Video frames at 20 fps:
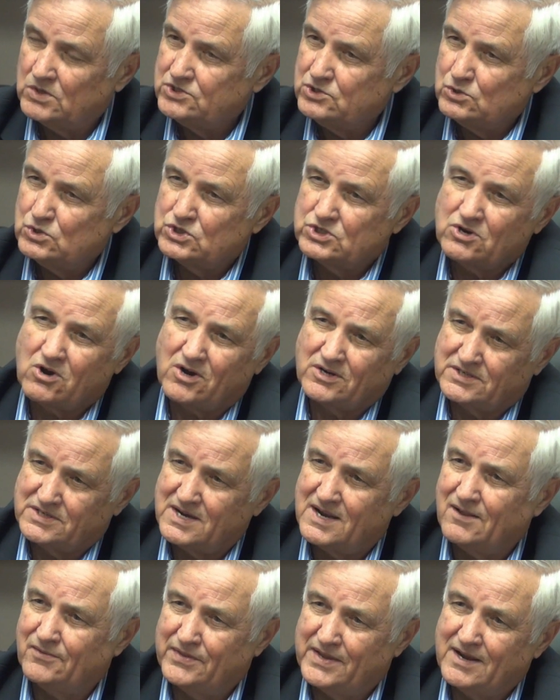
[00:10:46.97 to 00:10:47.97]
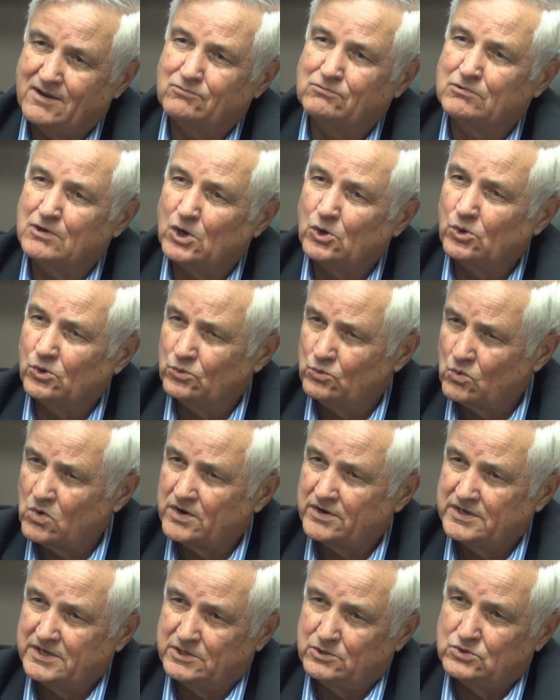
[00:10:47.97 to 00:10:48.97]
Once you start down that road,
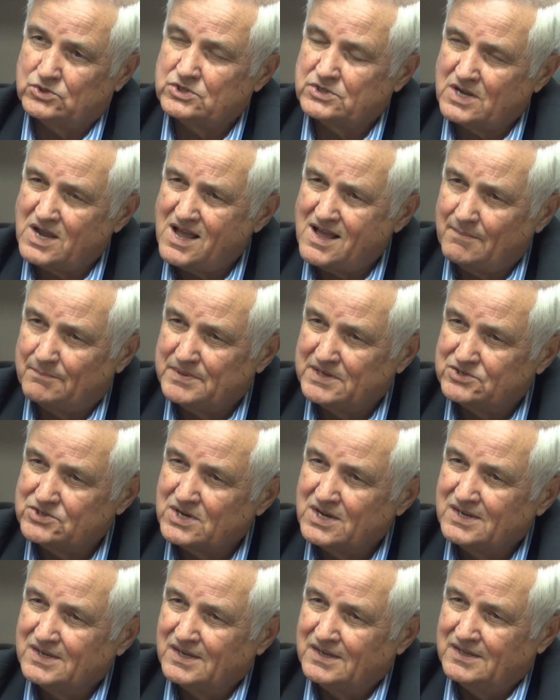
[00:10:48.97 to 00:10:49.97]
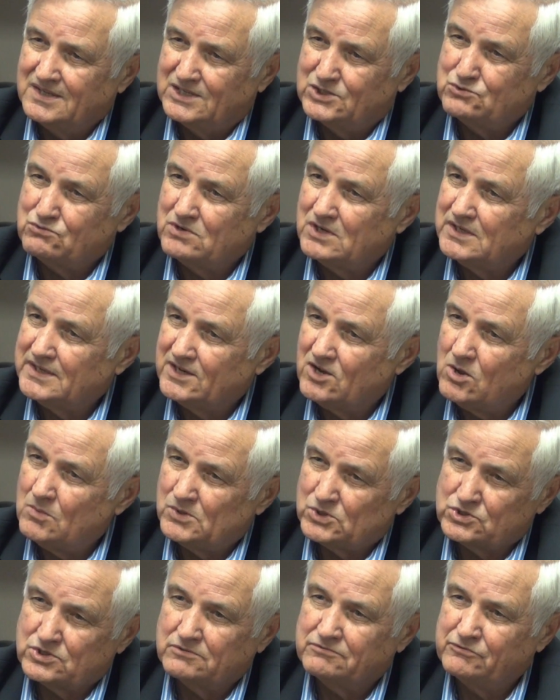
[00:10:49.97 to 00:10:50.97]
where do you stop? It's really
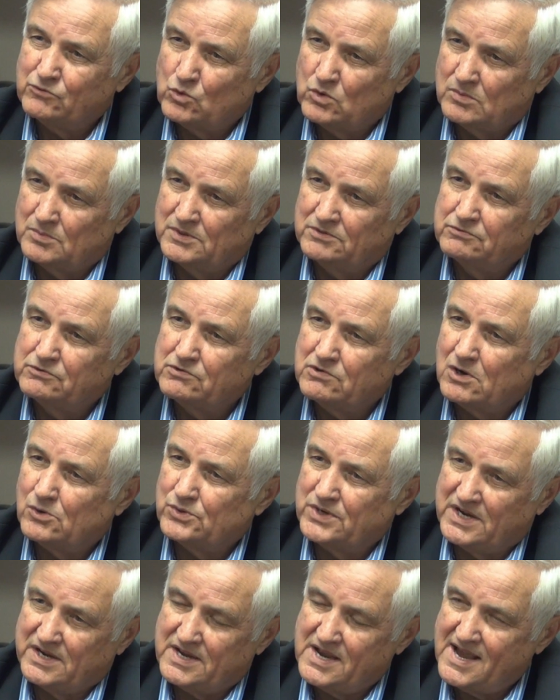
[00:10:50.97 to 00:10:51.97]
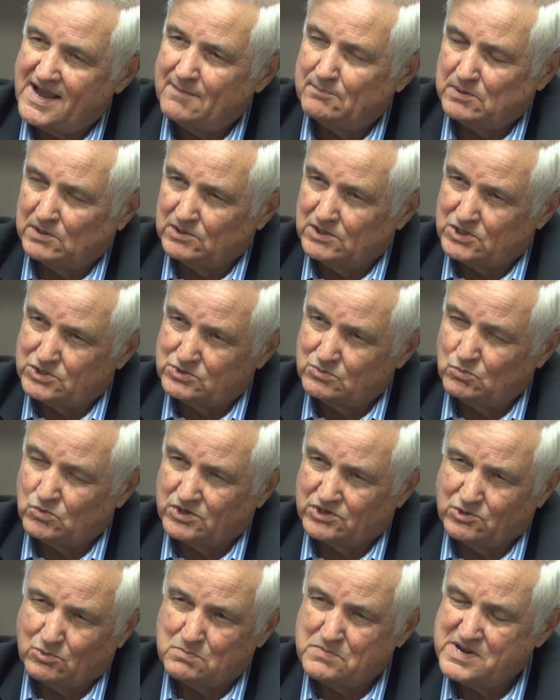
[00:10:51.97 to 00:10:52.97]
almost a form of crony capitalism
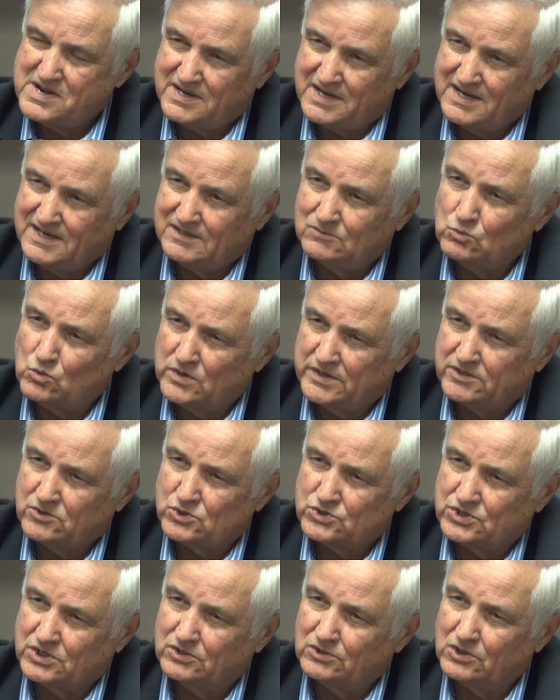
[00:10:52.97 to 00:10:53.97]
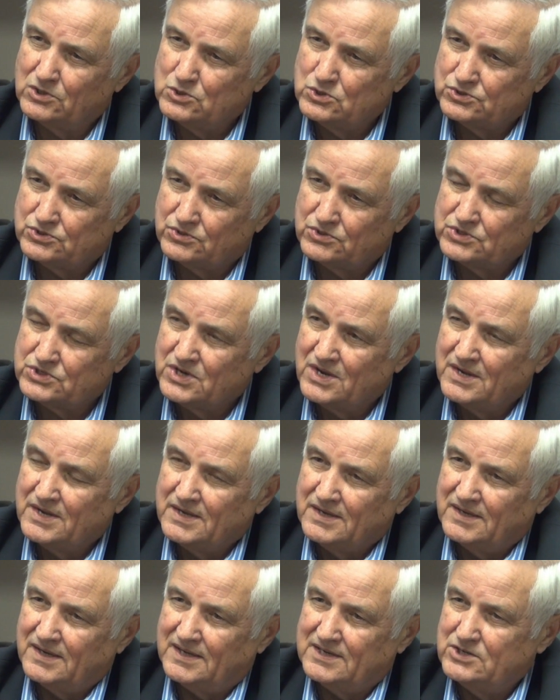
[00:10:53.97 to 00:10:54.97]
where you're picking winners and losers,
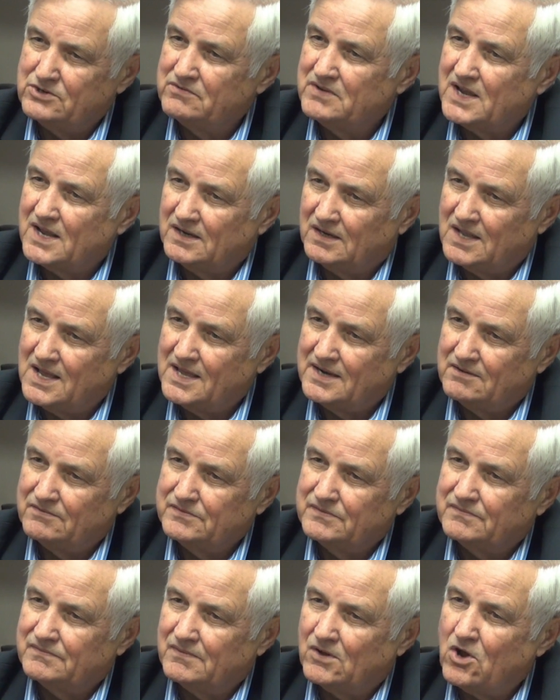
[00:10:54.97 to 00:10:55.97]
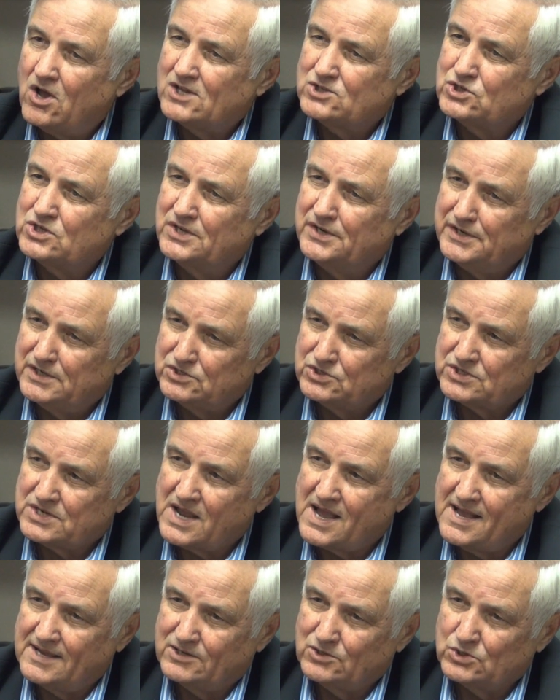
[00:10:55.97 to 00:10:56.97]
and you've got a lot of Austin
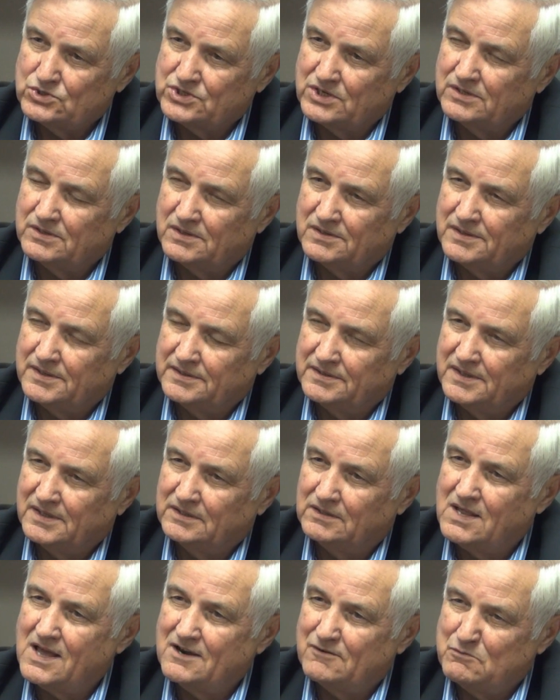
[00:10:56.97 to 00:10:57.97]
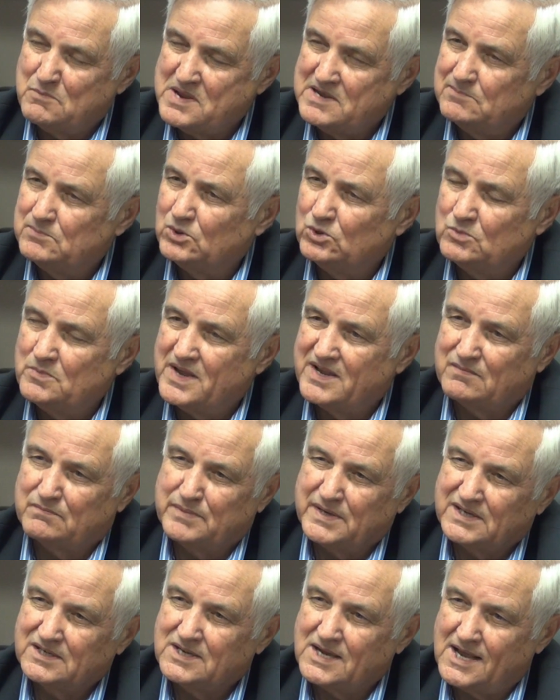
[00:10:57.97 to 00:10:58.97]
insiders and a lot of people who
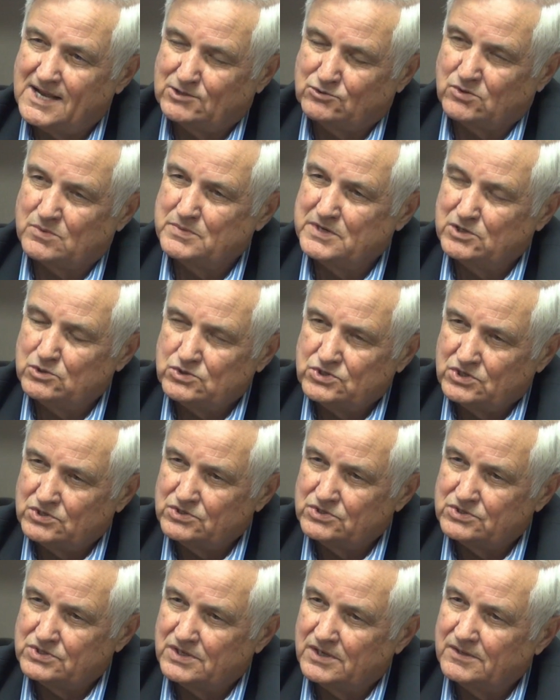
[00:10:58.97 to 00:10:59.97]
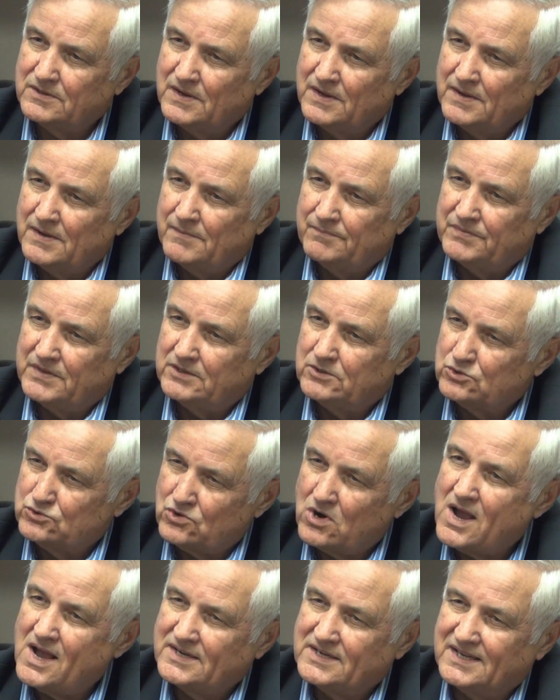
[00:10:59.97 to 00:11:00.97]
make big contributions that are
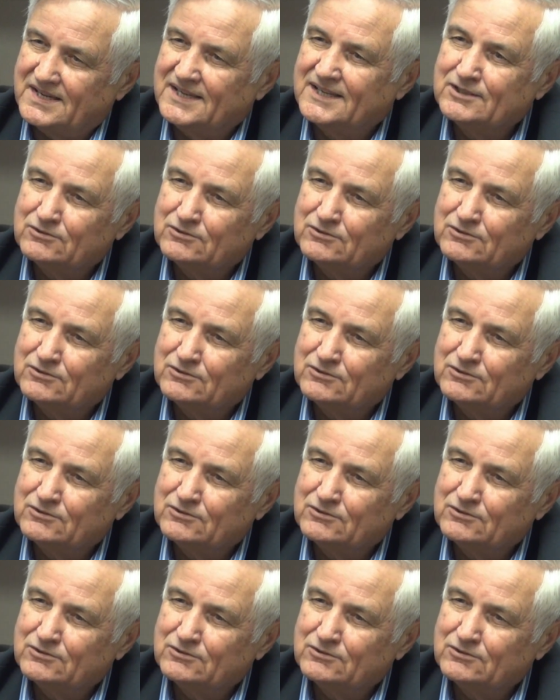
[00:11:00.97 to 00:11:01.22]
trying to